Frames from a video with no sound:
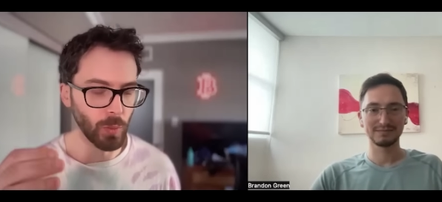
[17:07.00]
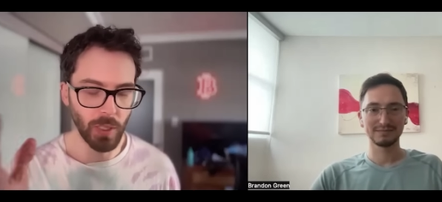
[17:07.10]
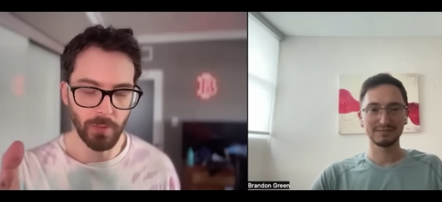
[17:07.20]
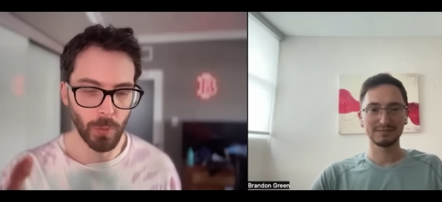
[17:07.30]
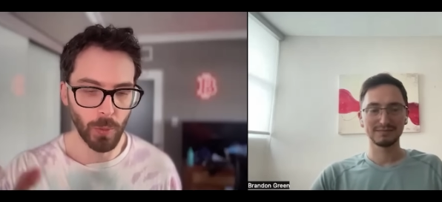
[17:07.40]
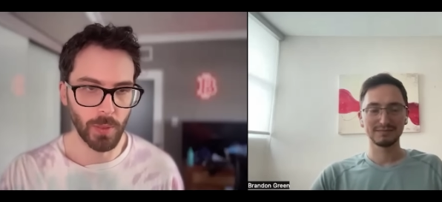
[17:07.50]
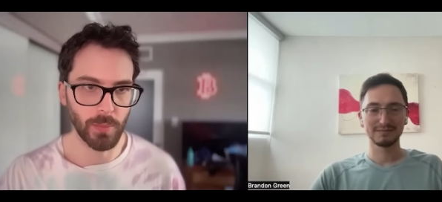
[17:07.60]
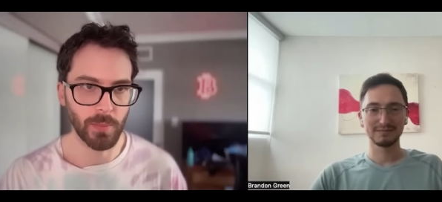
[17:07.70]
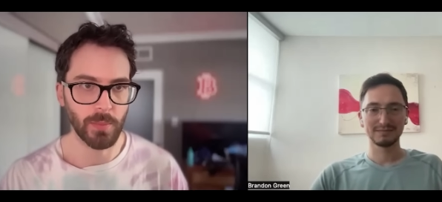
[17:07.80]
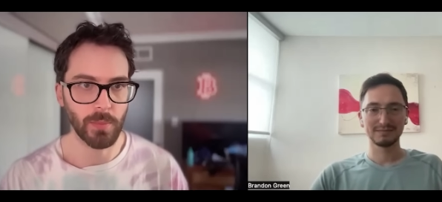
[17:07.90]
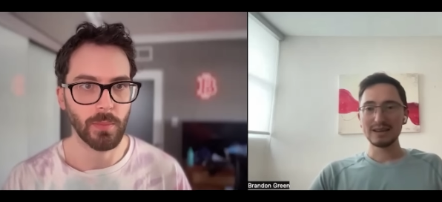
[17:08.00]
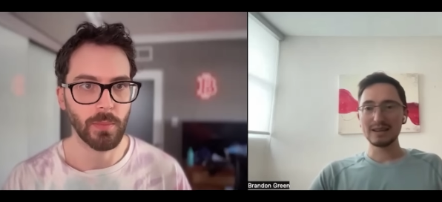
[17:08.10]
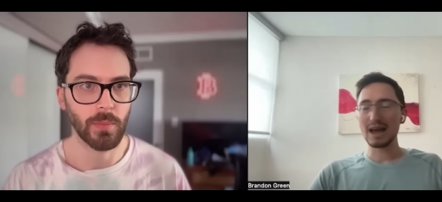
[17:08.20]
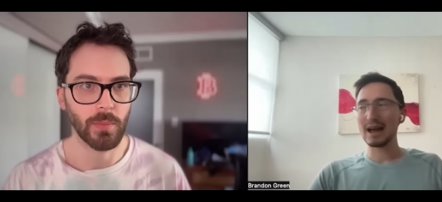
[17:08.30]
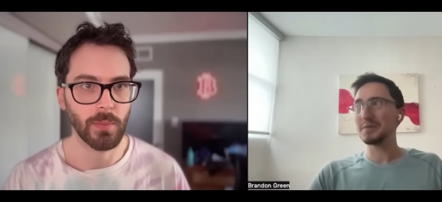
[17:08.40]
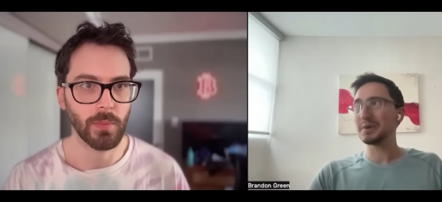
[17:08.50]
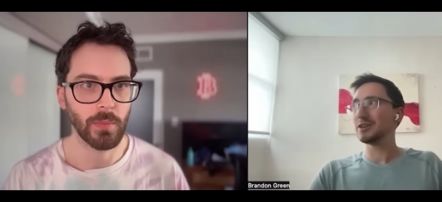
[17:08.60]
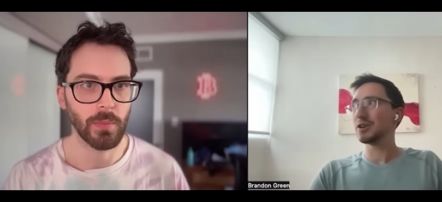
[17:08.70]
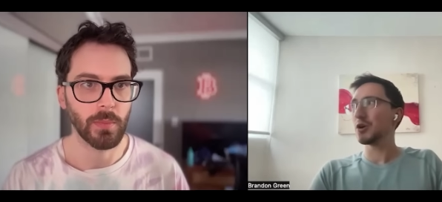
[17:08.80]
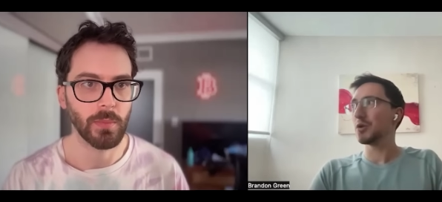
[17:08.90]
Speaker 1: whatever you want.
Speaker 2: Yeah, I mean, you
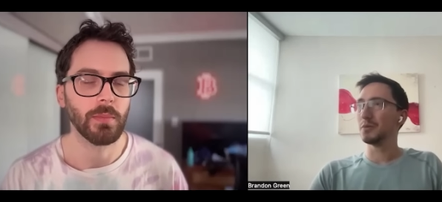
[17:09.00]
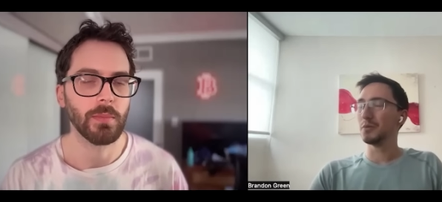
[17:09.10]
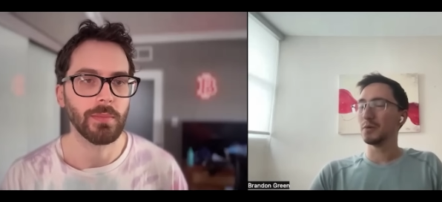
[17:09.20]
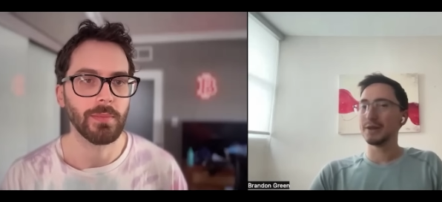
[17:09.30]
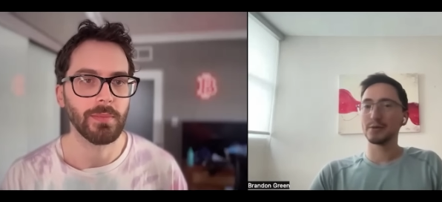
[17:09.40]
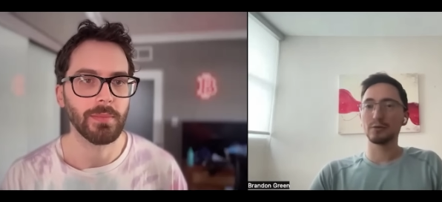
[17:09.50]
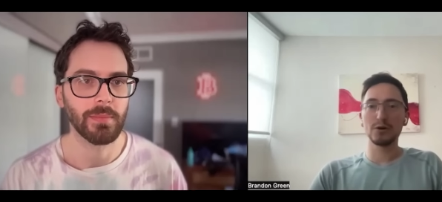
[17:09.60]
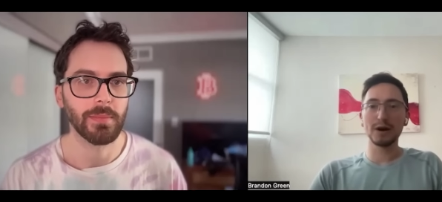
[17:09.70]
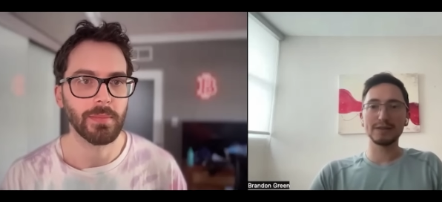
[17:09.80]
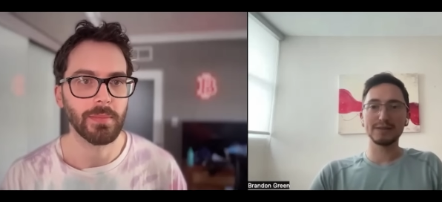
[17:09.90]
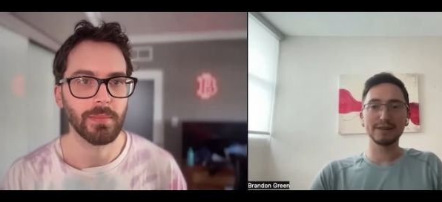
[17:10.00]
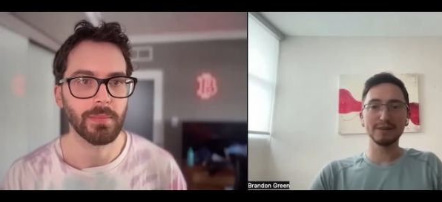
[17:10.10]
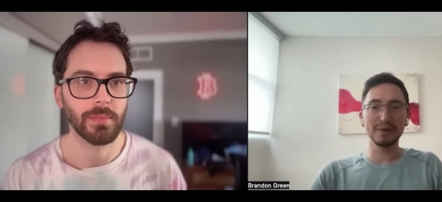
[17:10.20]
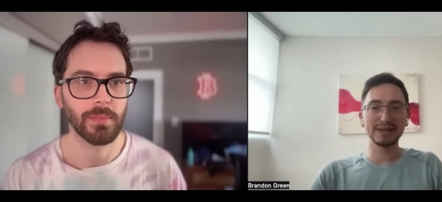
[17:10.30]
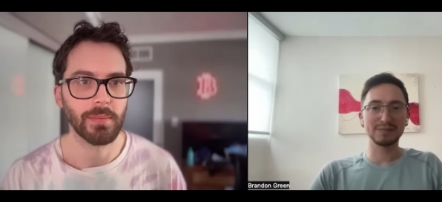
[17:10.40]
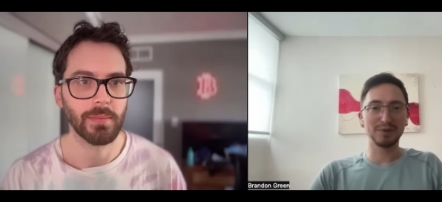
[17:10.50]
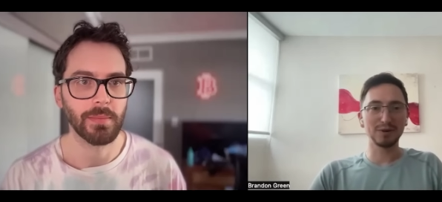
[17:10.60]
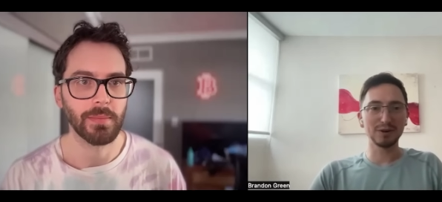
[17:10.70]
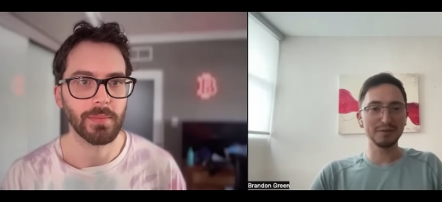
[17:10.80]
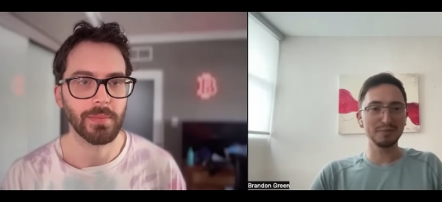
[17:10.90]
know, we throw, I think, the best
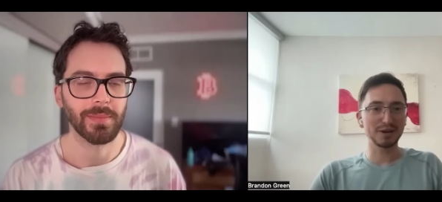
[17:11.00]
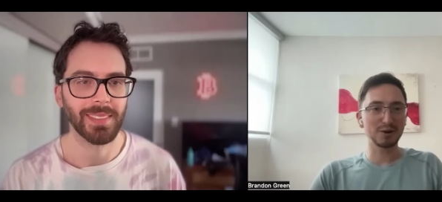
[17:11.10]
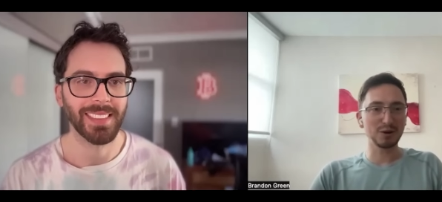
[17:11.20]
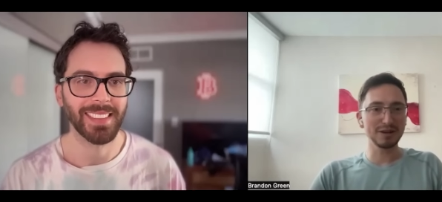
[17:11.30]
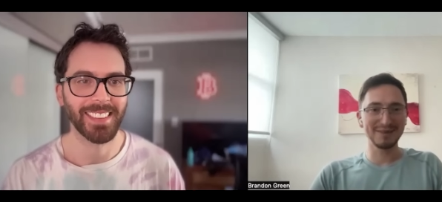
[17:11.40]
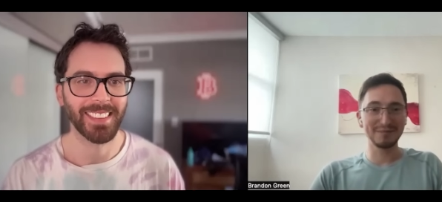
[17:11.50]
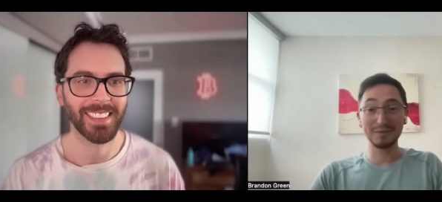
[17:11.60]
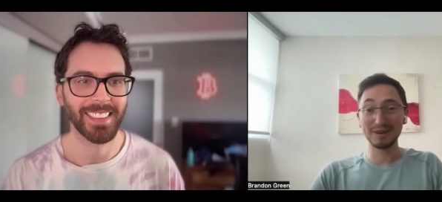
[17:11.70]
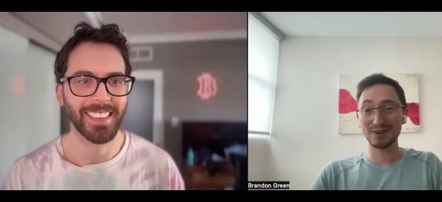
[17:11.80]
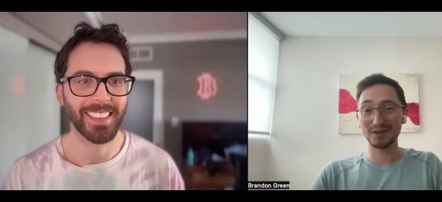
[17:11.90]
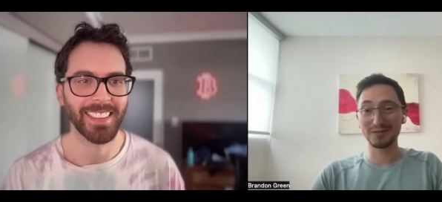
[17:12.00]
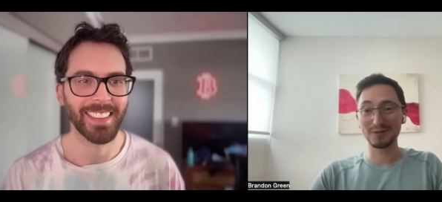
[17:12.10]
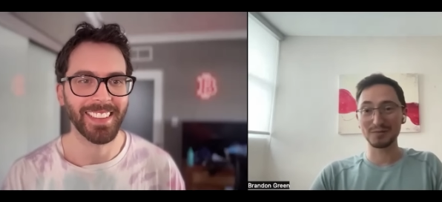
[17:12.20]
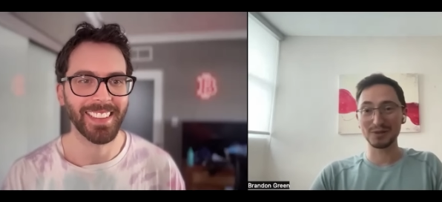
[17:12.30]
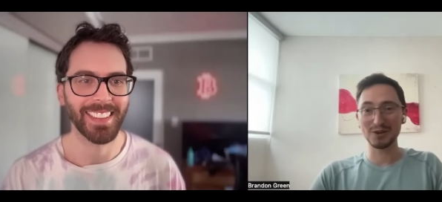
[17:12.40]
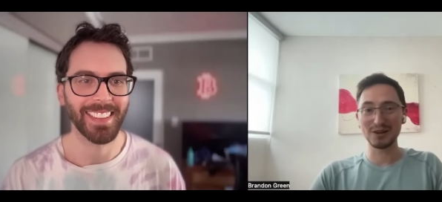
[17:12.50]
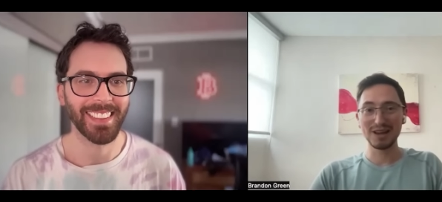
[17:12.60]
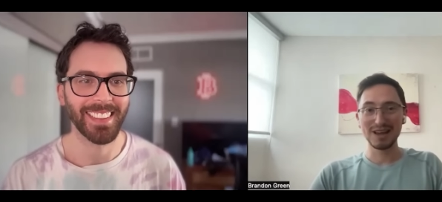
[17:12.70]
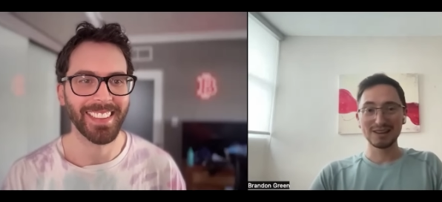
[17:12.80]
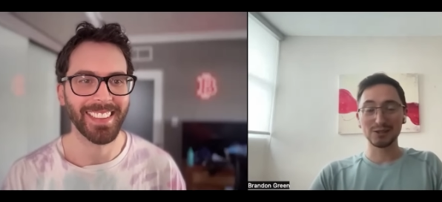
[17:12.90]
party in Bitcoin, maybe in all of crypto.
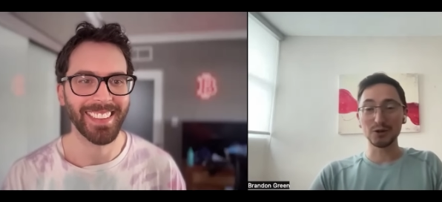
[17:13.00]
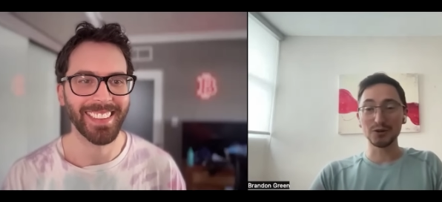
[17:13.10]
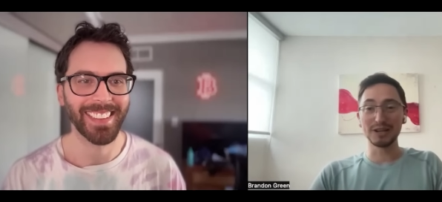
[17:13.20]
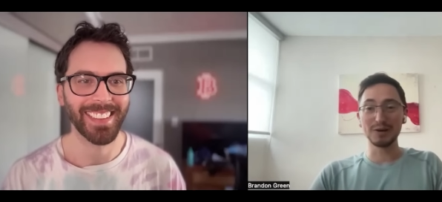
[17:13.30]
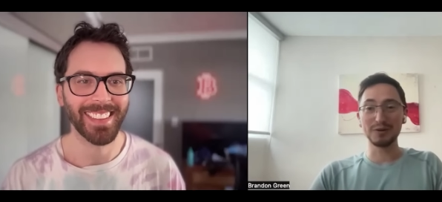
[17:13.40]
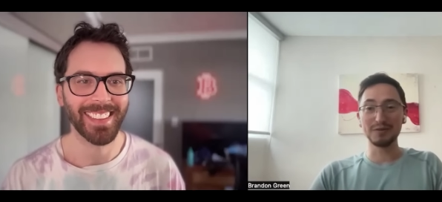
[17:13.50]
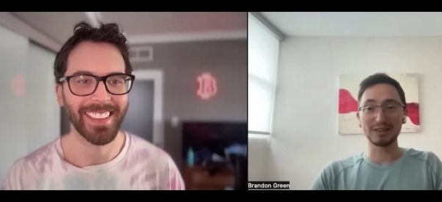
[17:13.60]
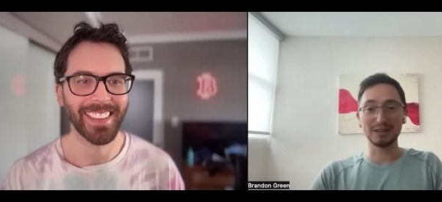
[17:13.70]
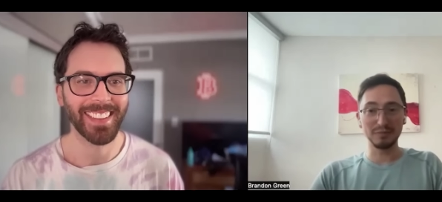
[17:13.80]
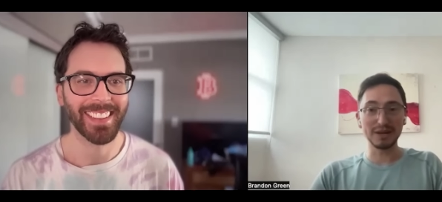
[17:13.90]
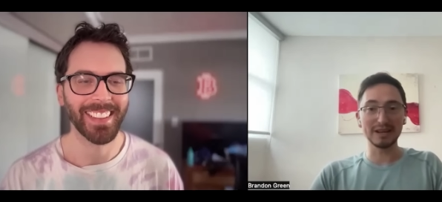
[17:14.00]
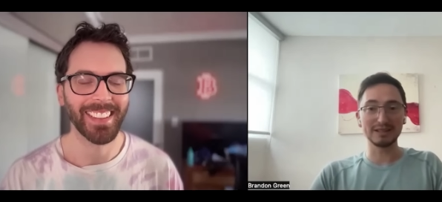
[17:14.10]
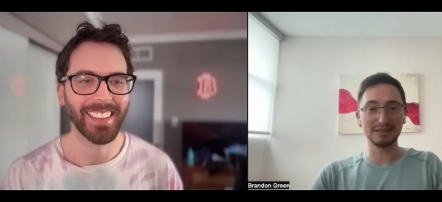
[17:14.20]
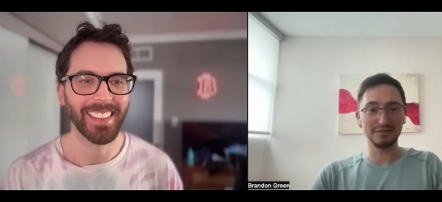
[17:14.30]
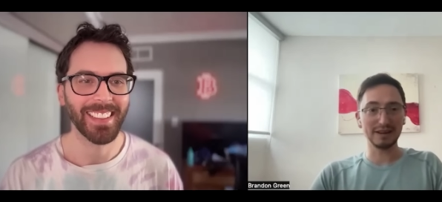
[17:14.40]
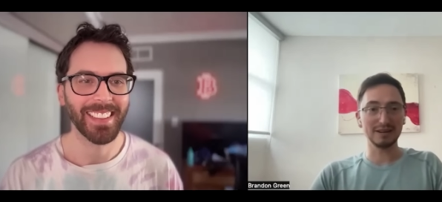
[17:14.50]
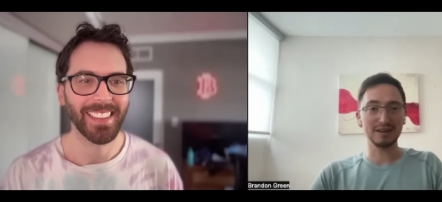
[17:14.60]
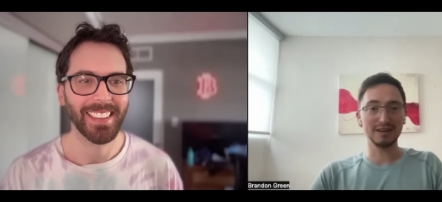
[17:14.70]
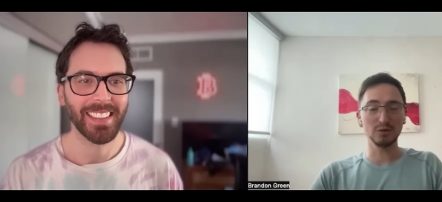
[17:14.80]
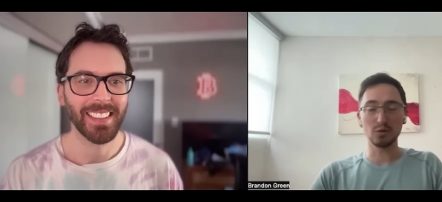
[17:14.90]
Certainly, we've got the biggest event in
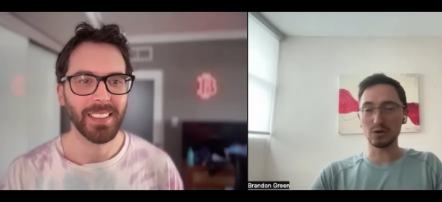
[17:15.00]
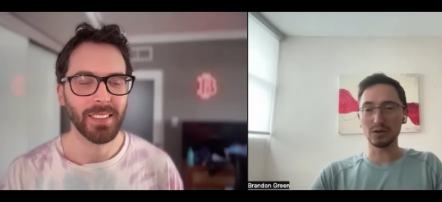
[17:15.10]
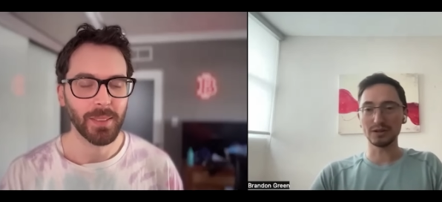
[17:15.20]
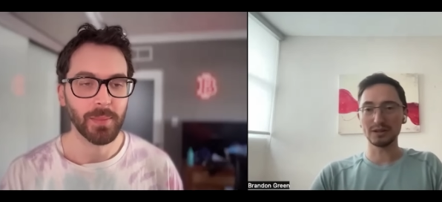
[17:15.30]
the world